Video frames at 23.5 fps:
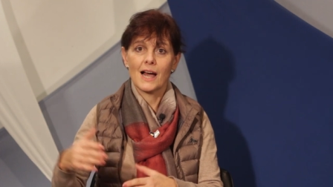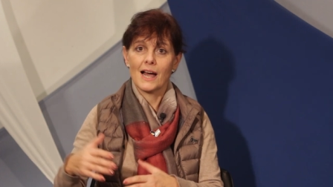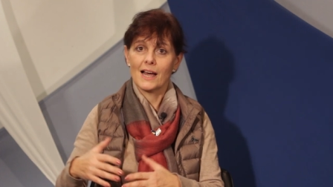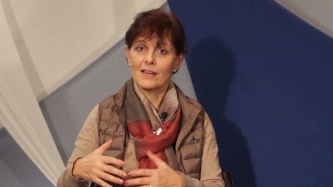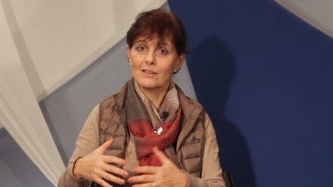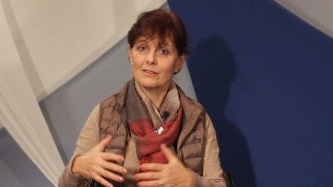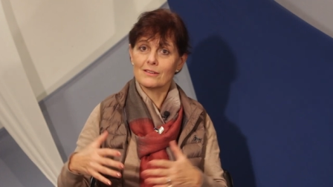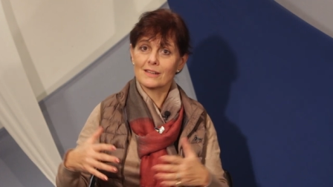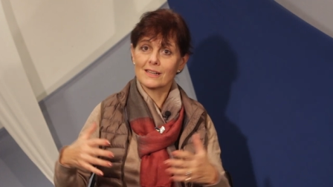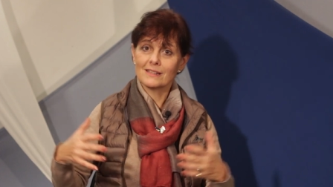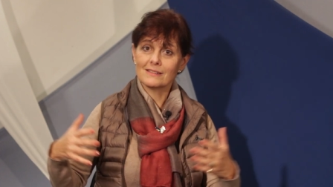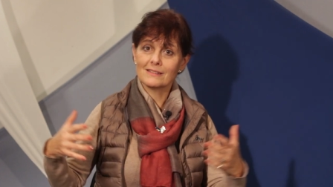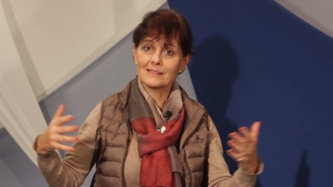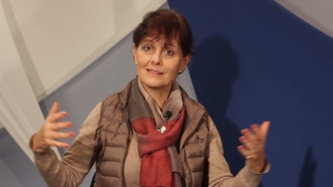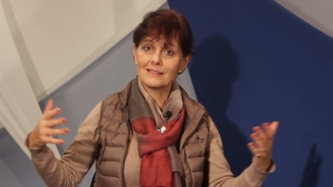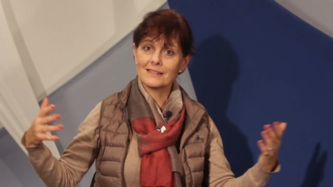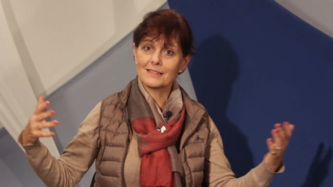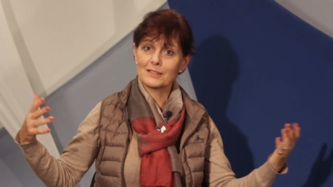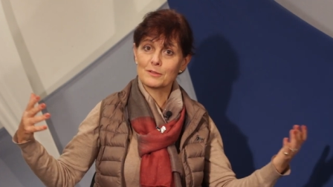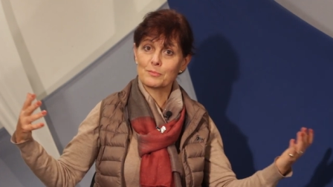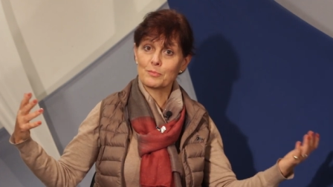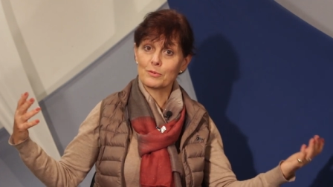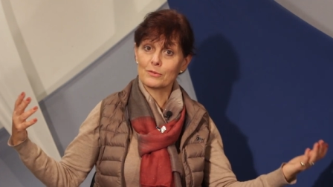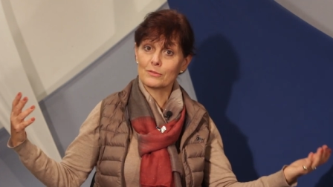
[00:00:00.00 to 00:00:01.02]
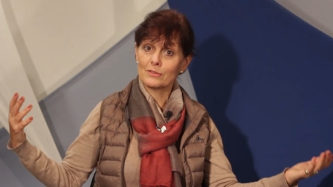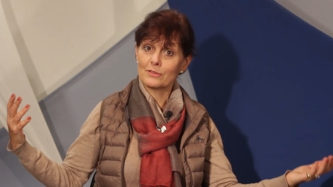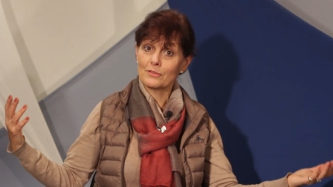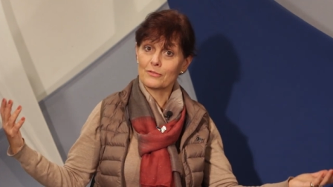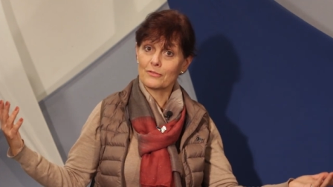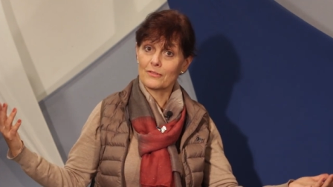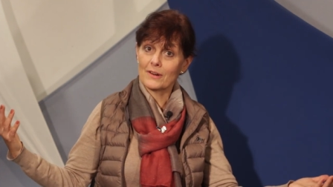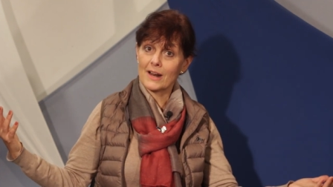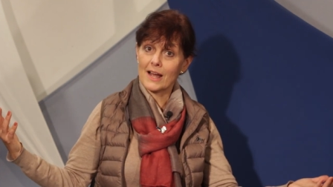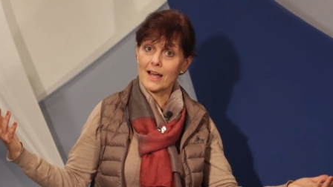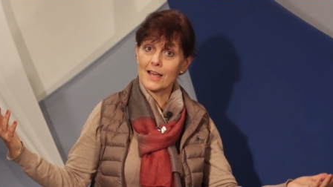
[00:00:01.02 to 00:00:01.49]
And you can see this
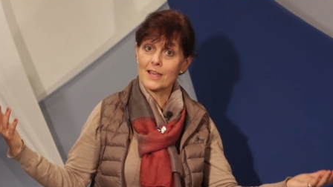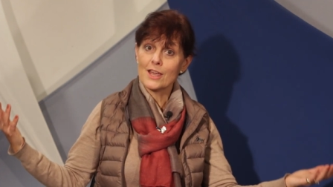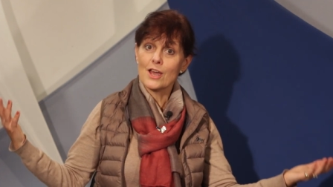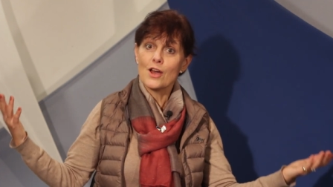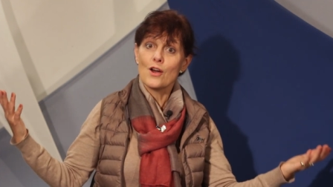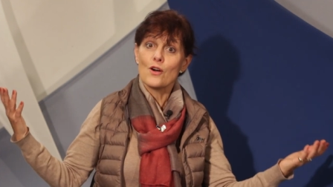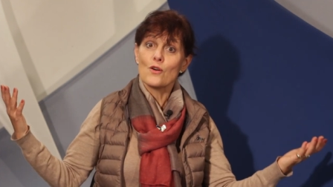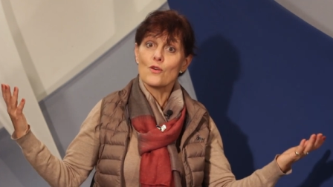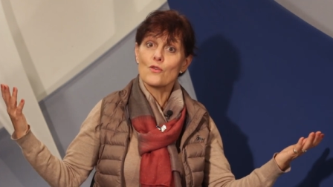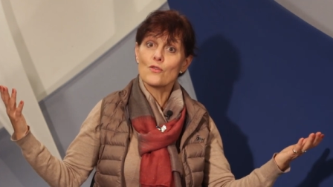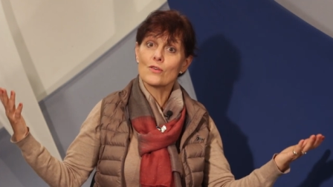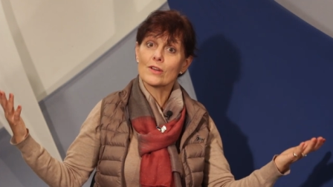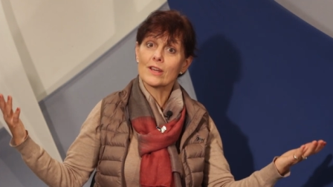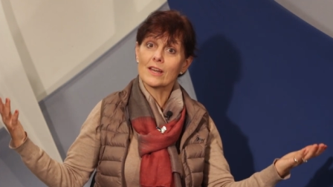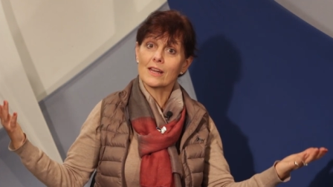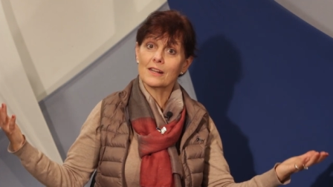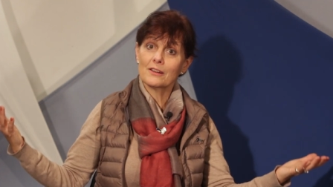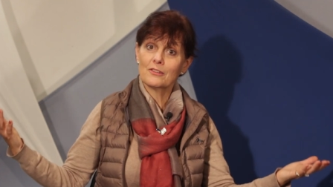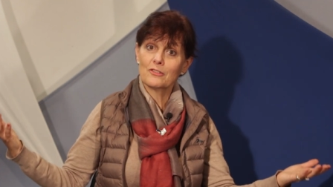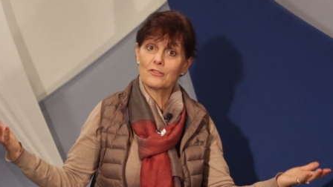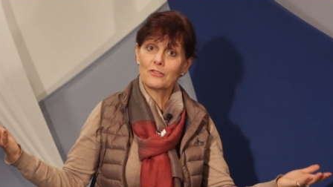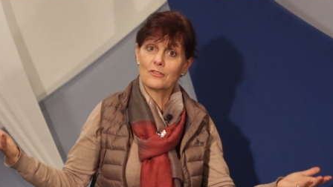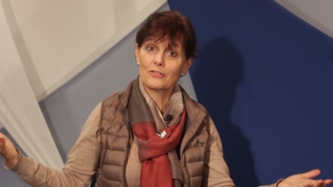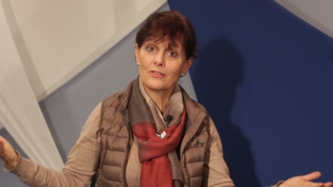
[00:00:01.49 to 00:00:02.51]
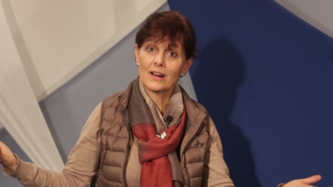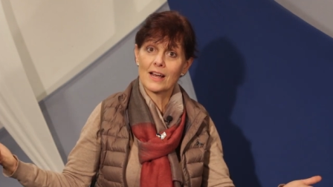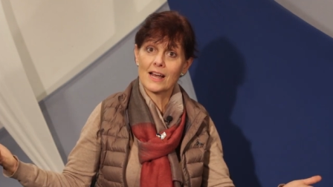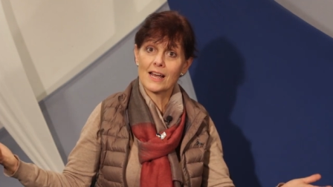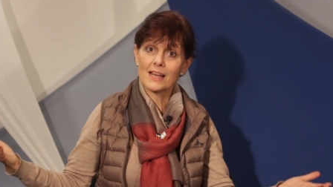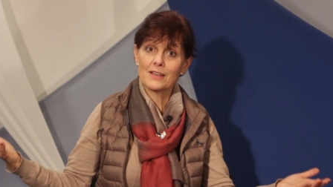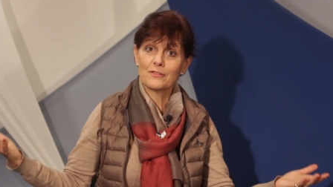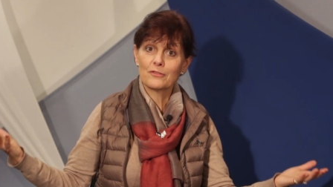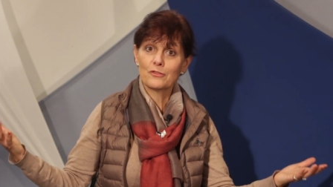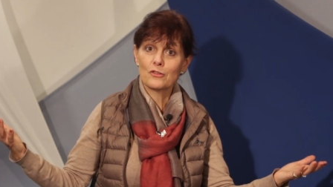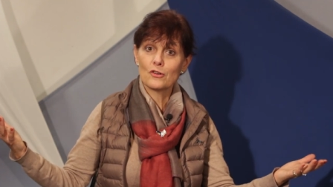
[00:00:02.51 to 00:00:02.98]
butterfly who can
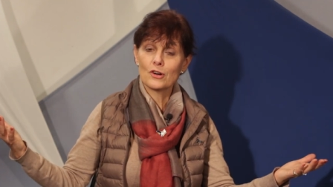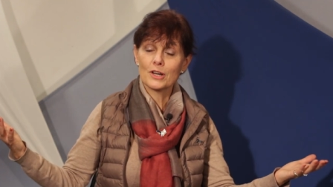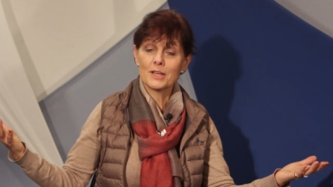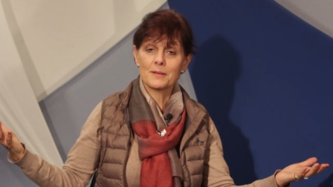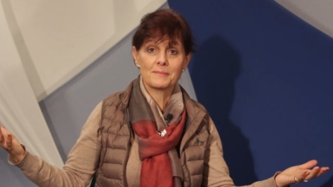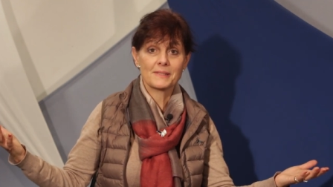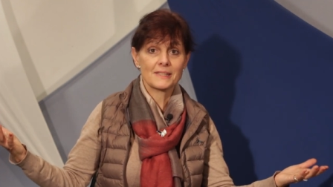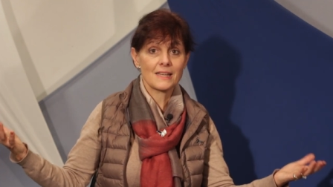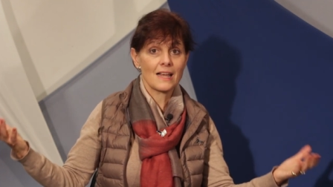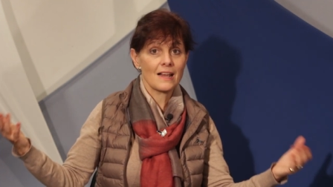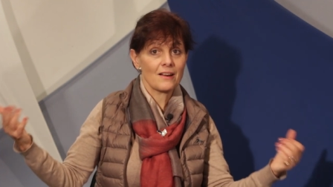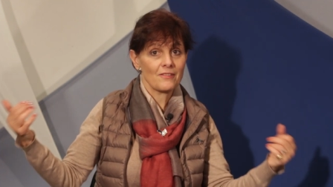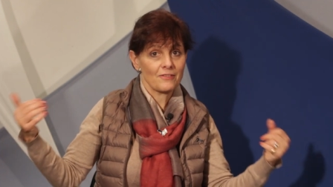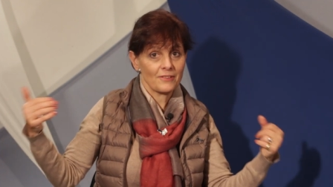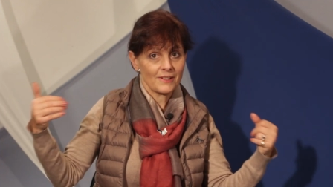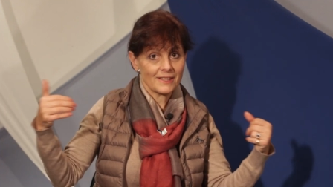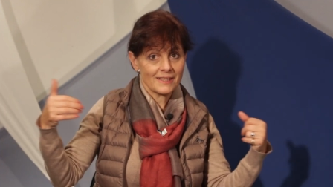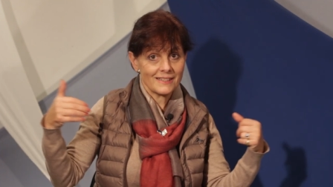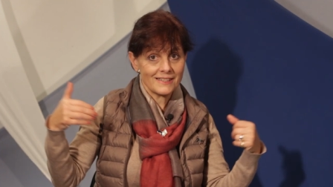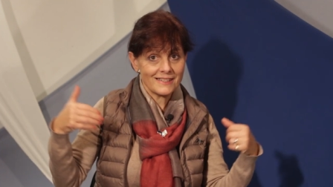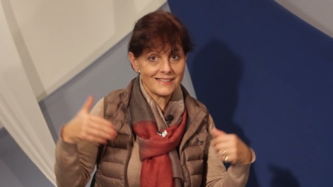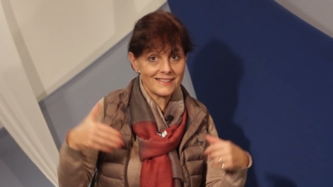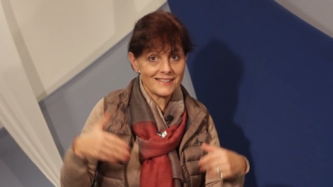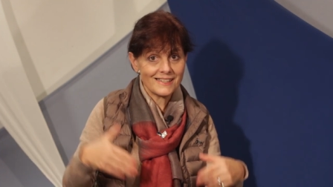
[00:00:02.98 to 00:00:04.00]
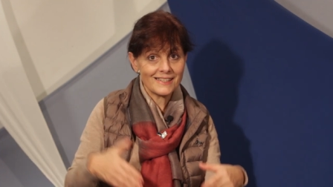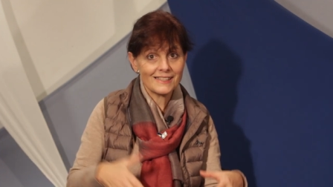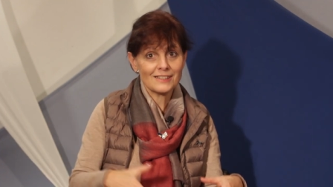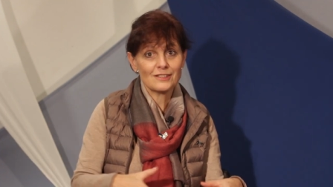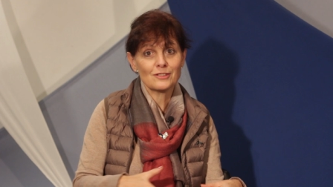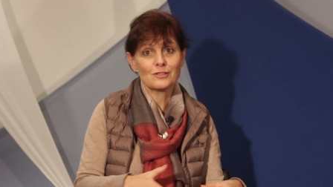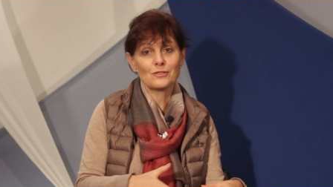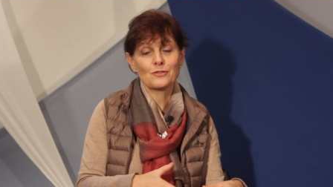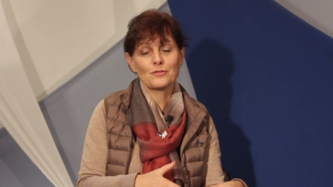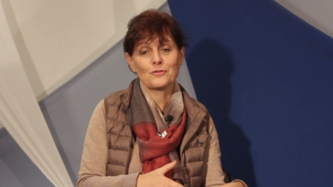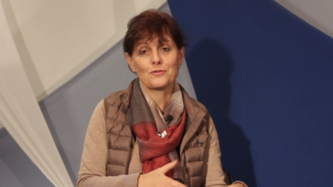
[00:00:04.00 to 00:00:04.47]
fly for himself, and he
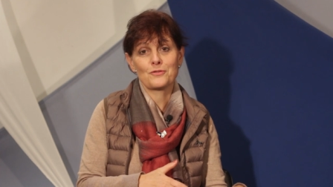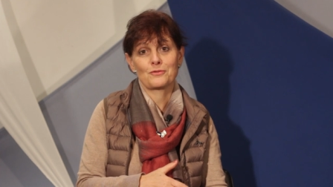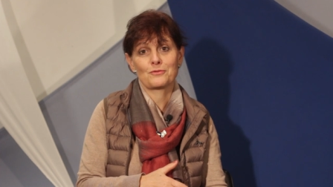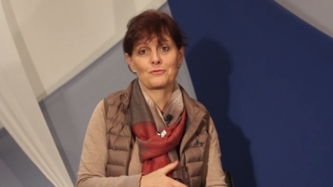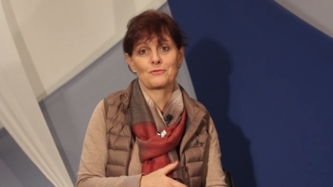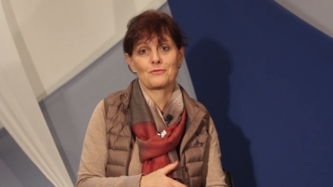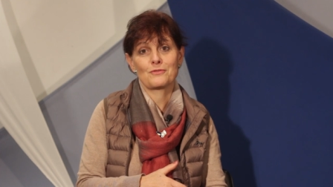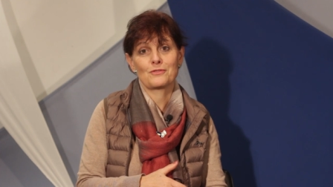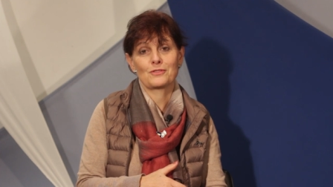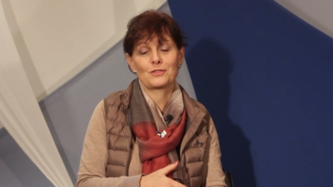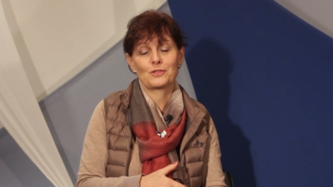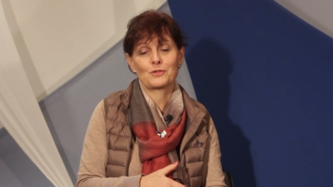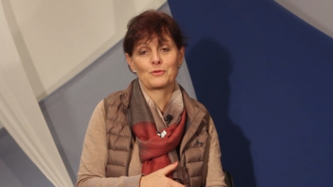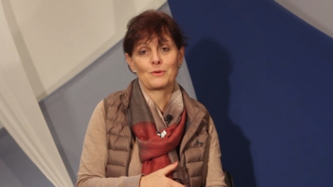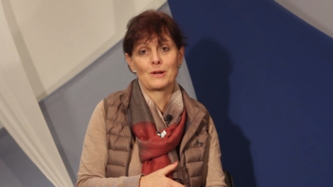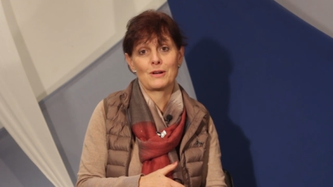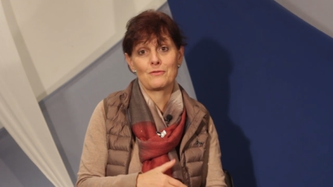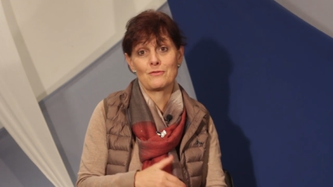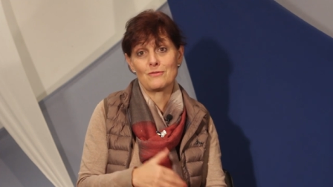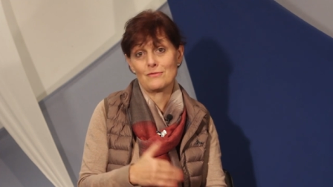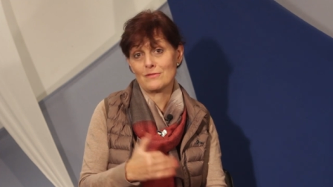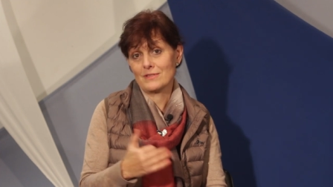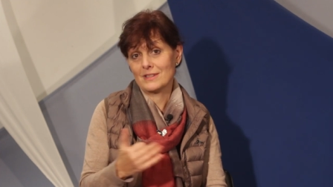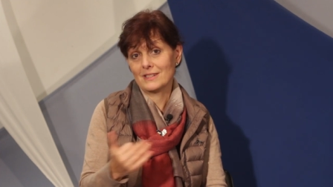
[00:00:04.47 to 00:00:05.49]
needs to go through the struggle.